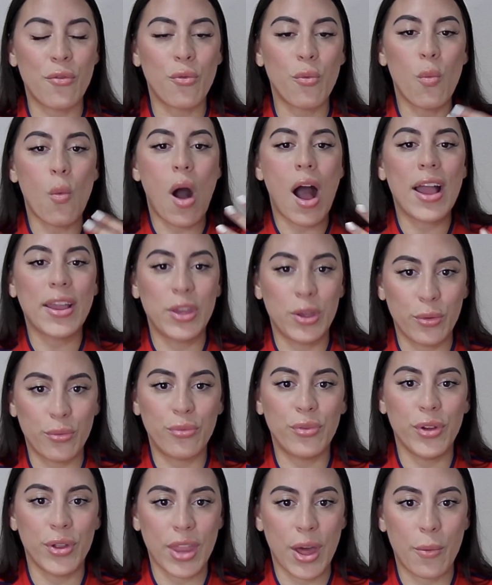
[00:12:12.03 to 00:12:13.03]
why you
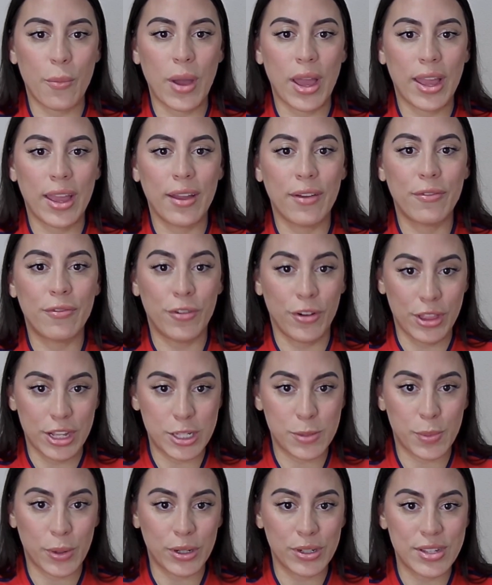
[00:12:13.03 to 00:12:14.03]
feel that way for this
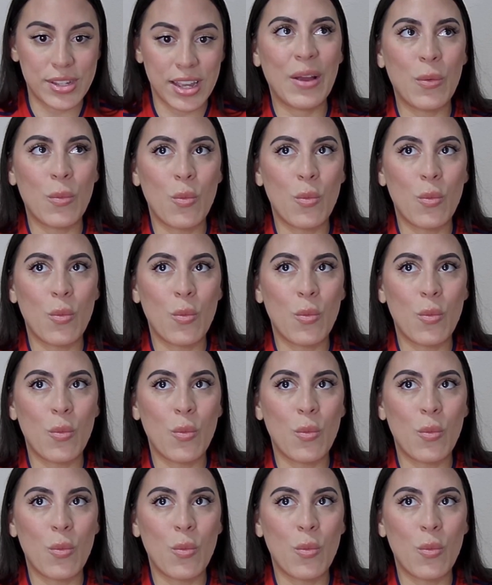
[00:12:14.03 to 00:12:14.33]
person.